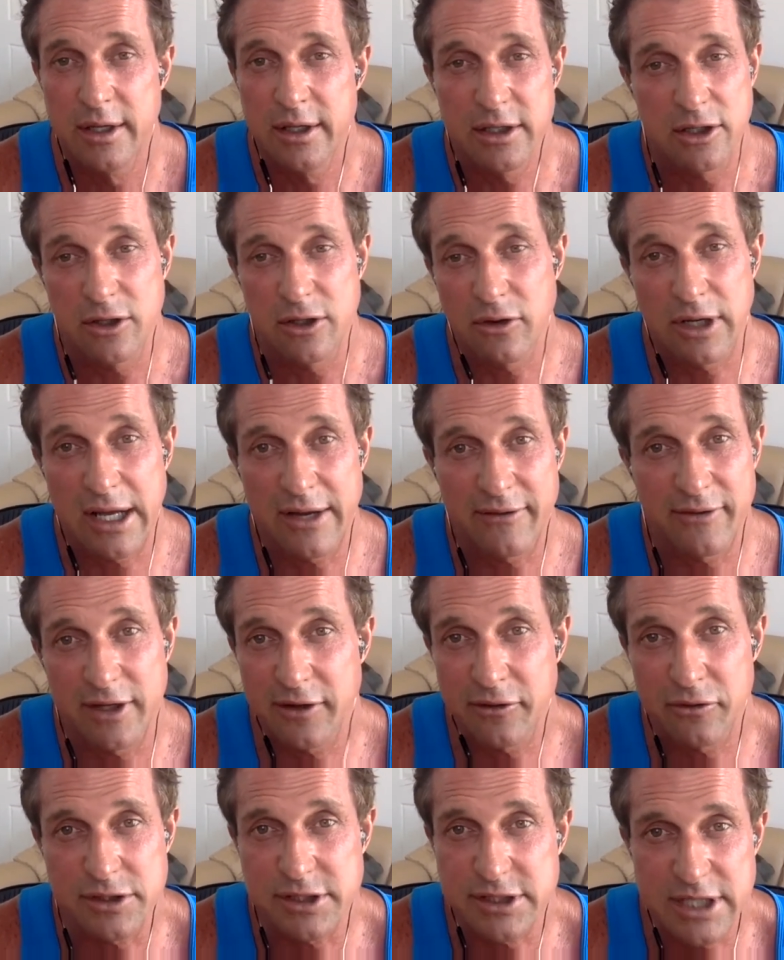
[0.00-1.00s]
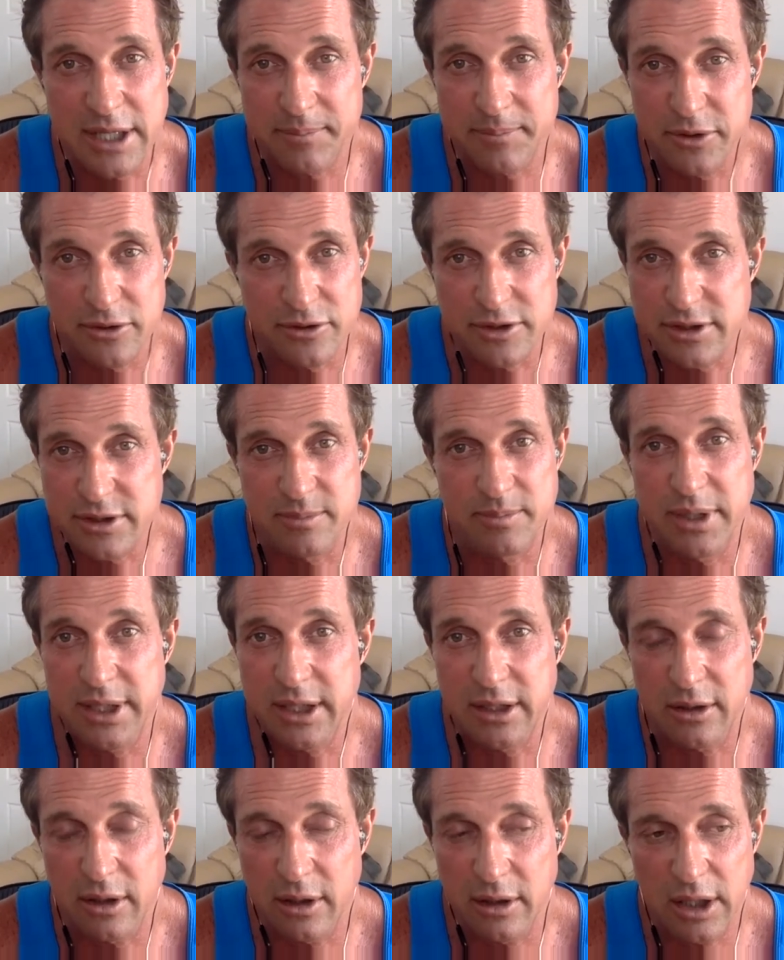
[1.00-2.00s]
you don't have enough receptors to pick
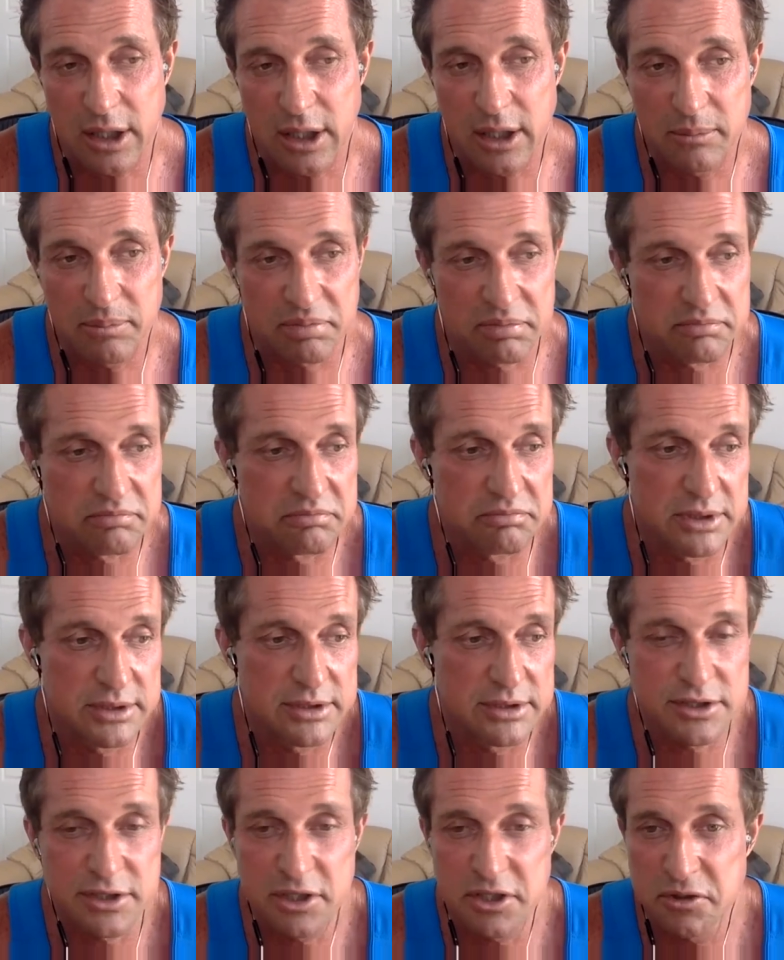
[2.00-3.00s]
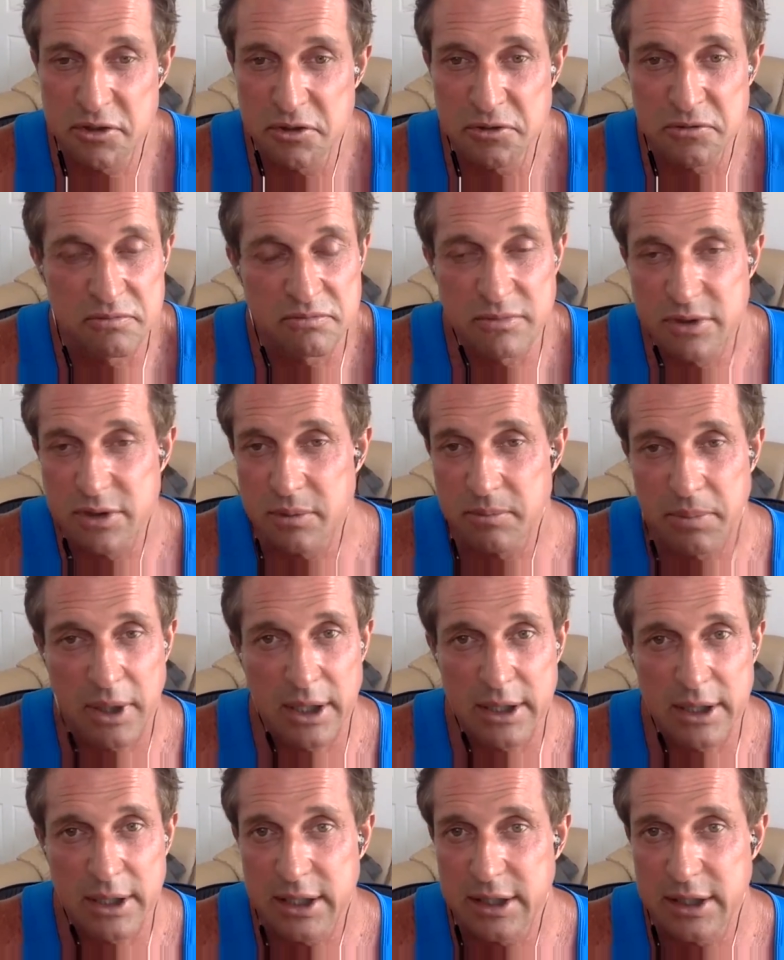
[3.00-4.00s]
it all up and so your
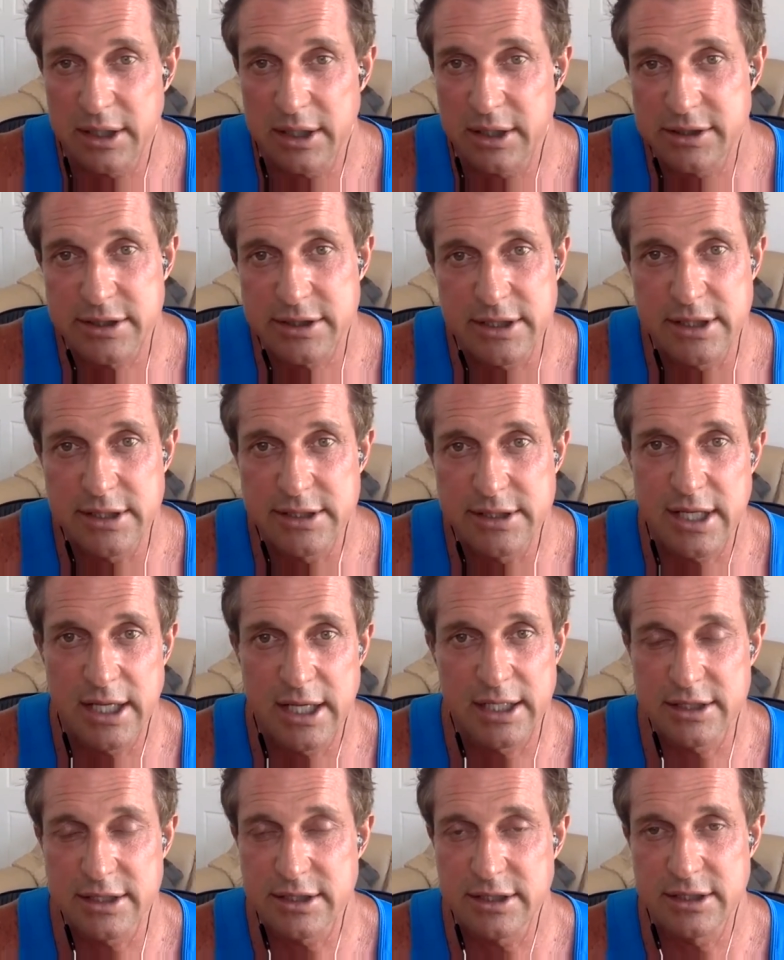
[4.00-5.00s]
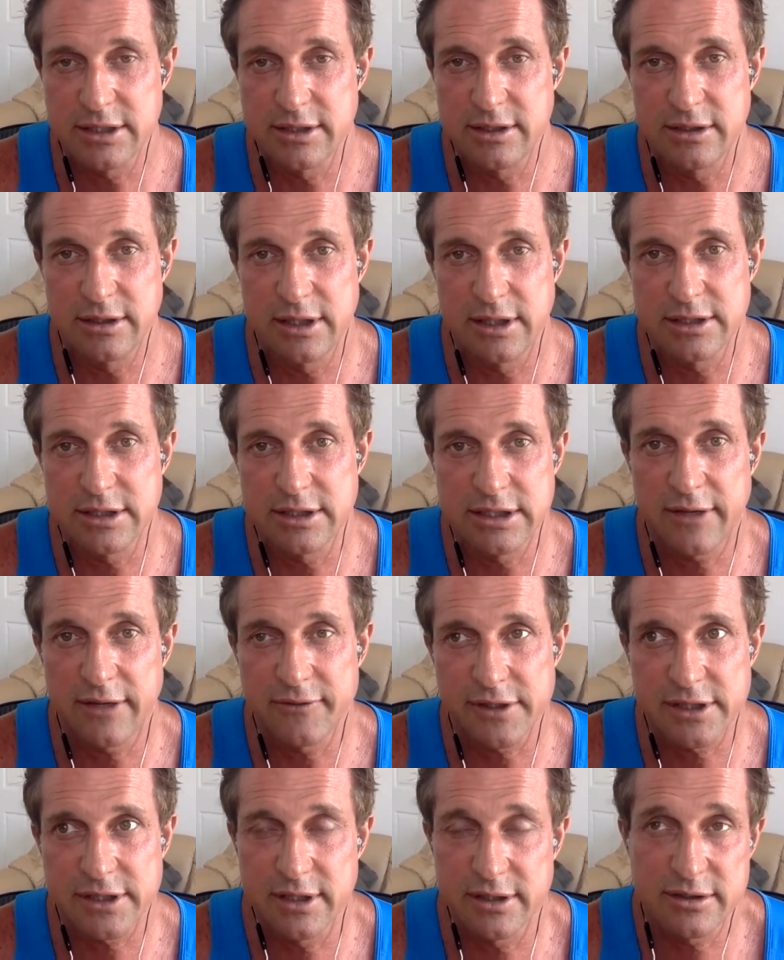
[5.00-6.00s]
body sees that as a as a
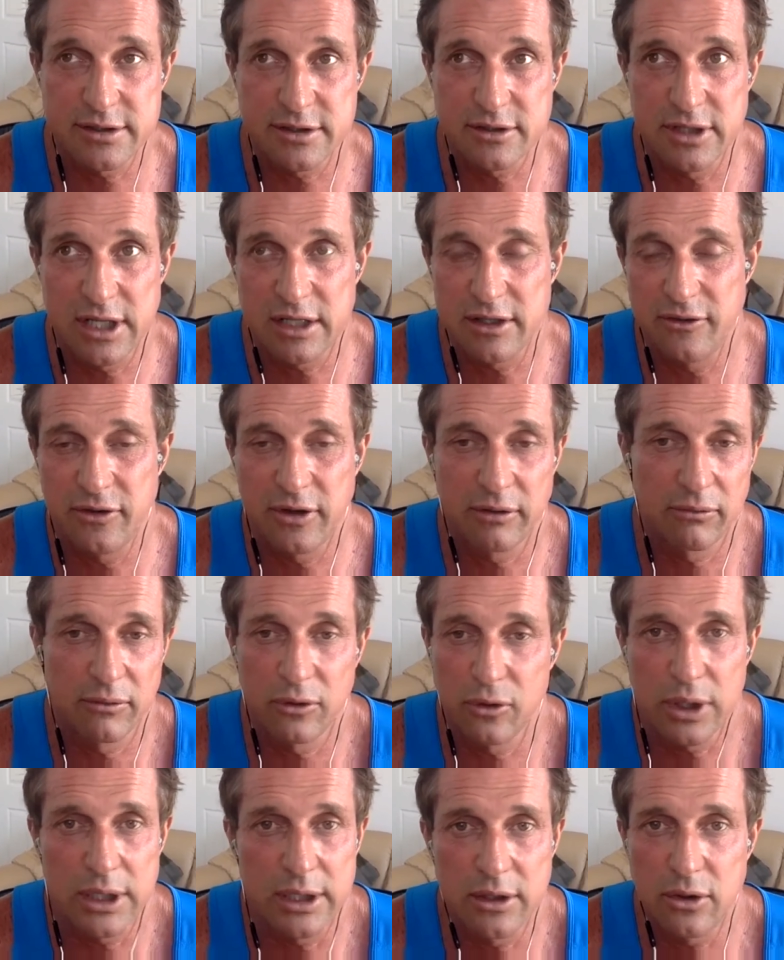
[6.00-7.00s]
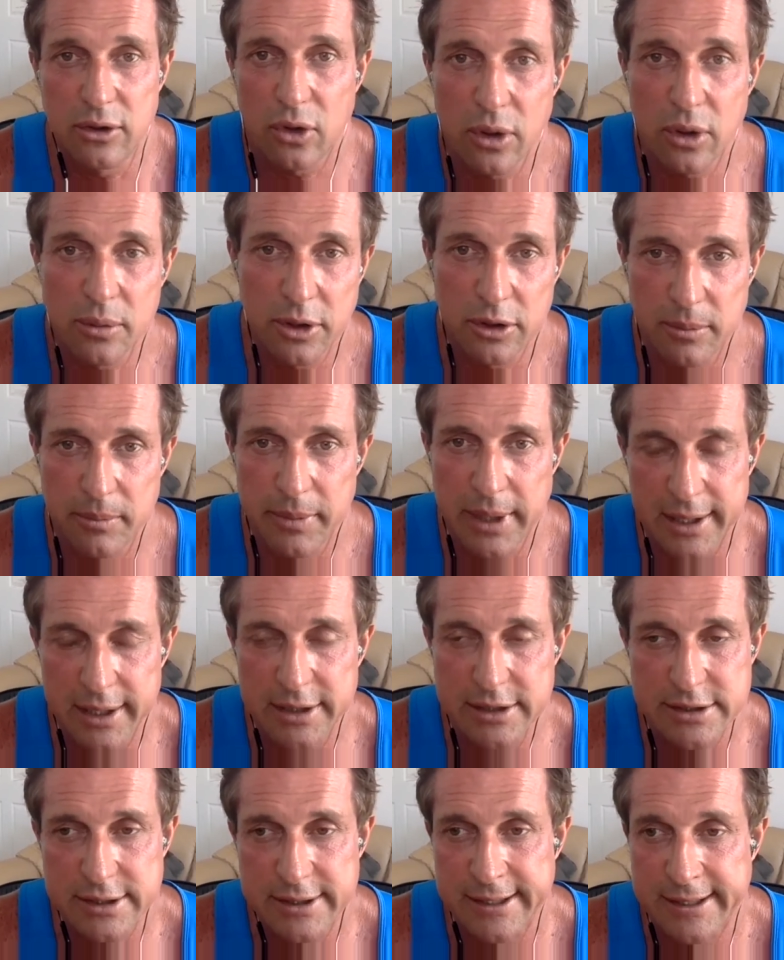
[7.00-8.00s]
deficit and so now you've created a hormone imbalance
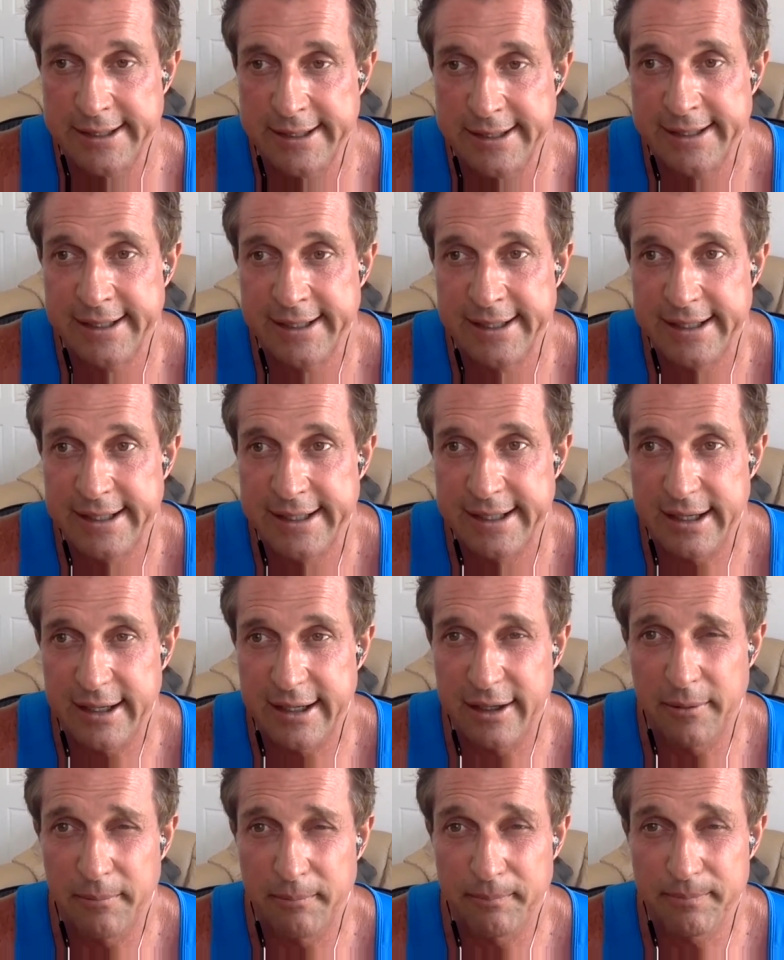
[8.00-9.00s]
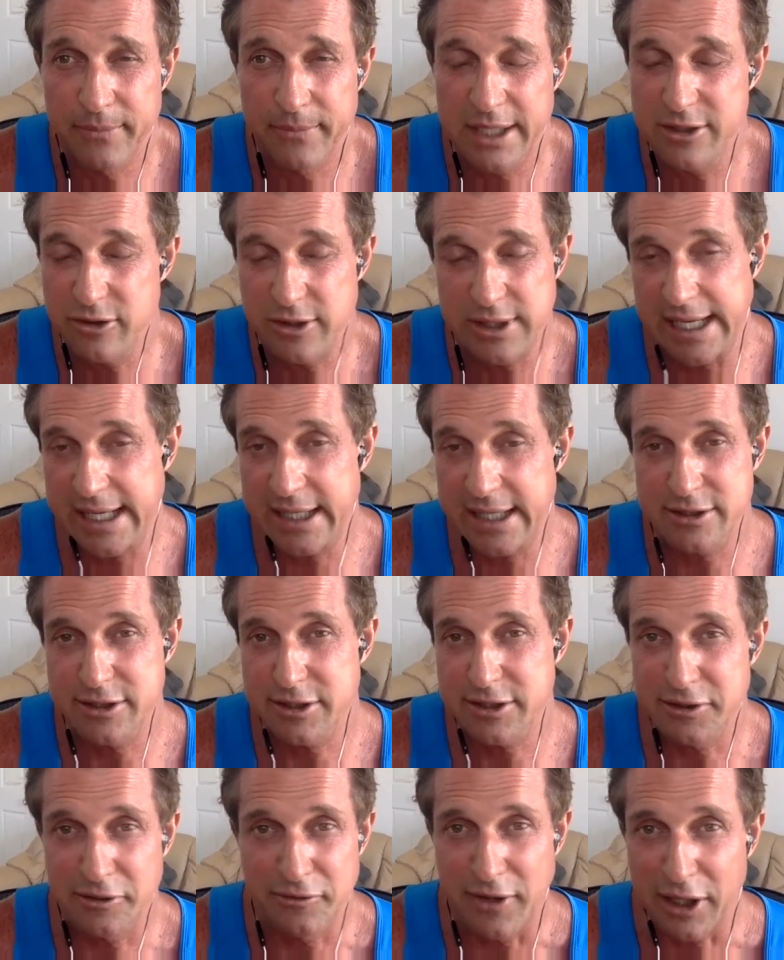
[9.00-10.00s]
um, and you can't just
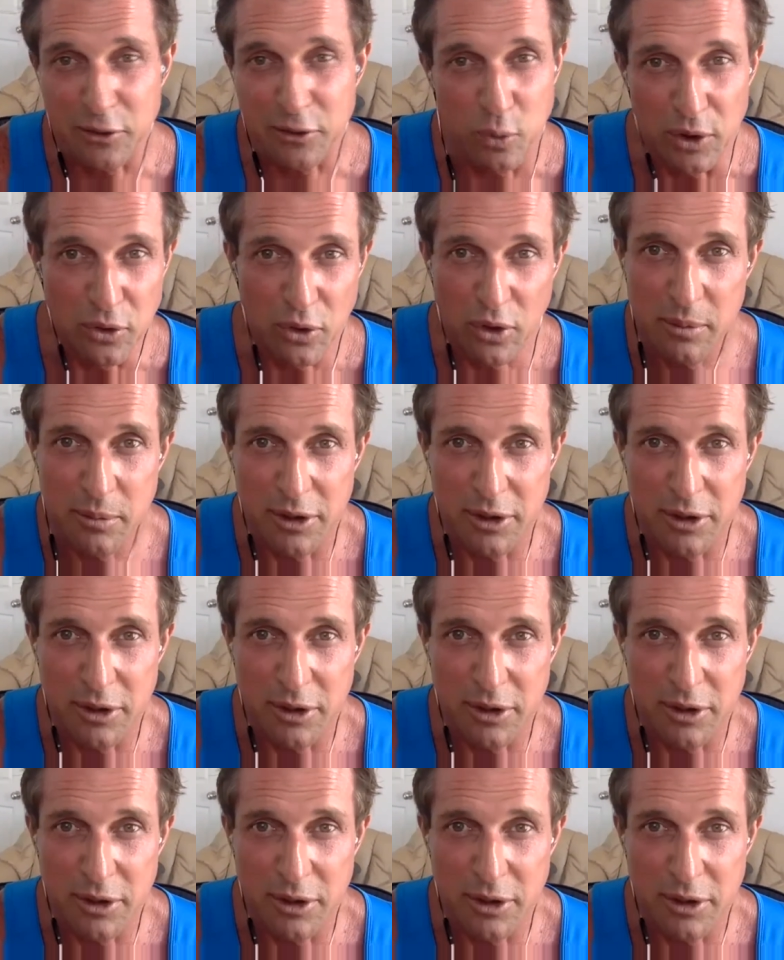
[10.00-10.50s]
affect one hormone